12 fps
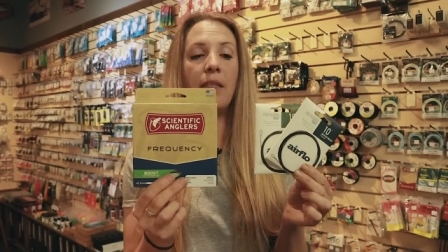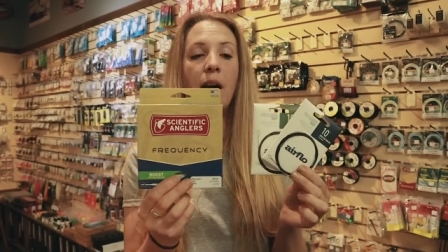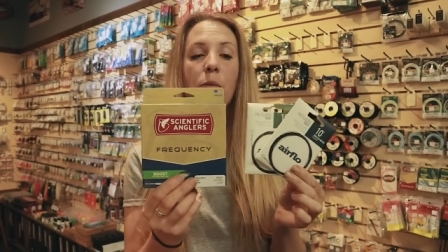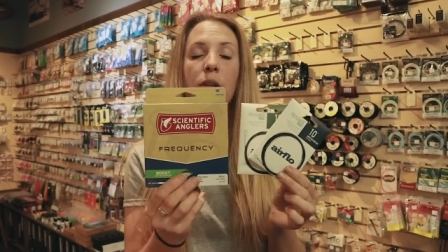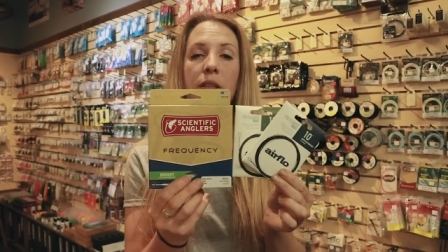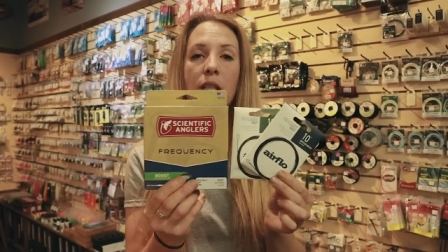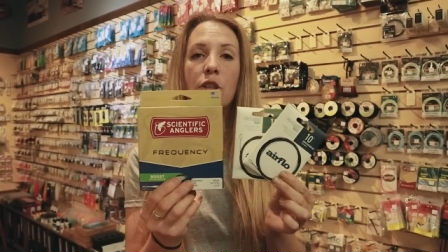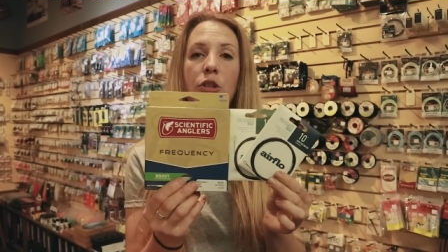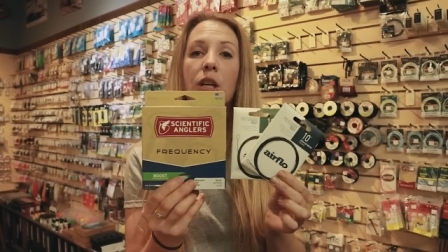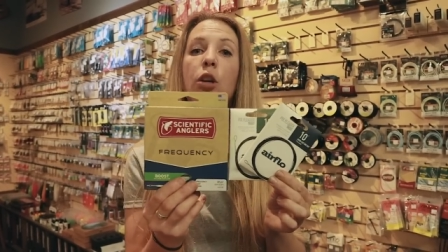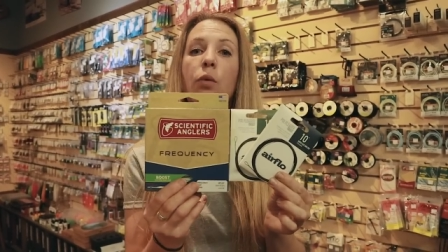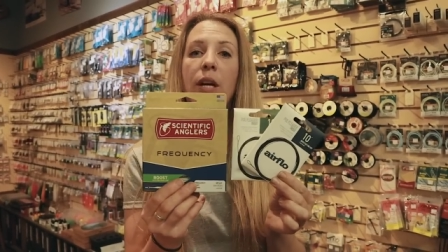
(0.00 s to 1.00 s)
and that will
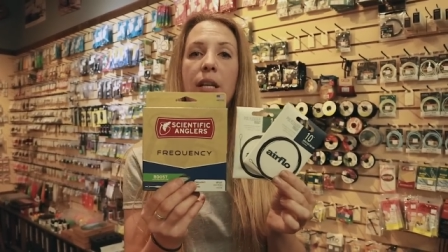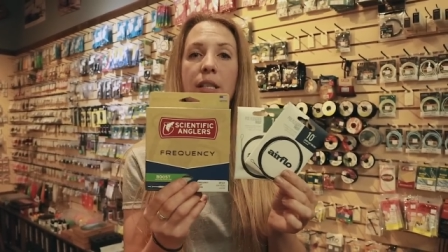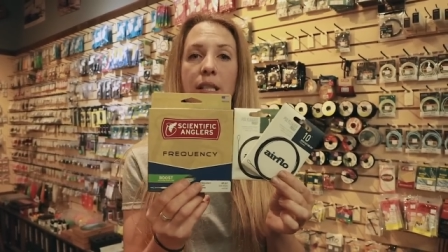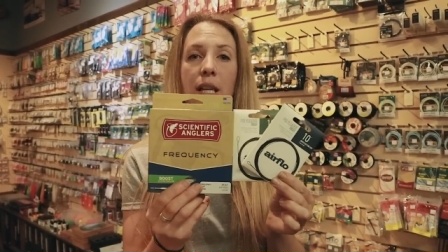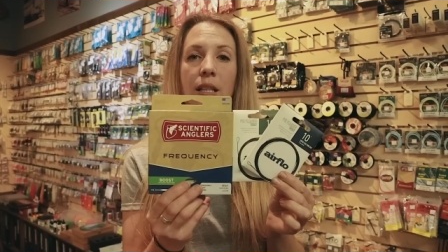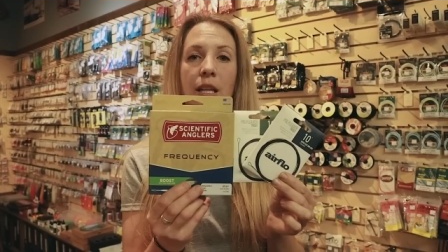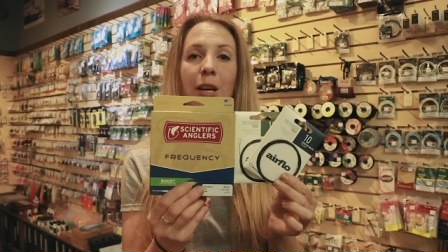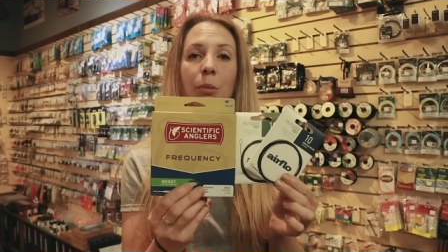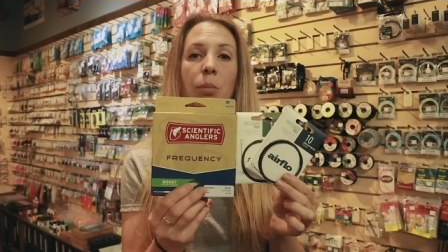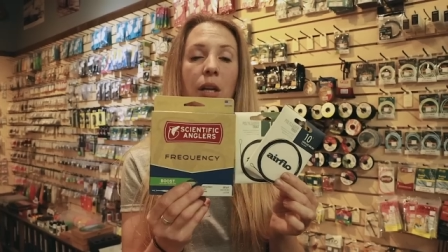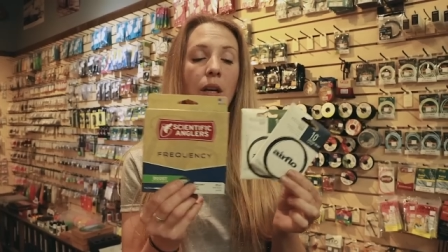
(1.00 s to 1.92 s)
essentially create a sink tip.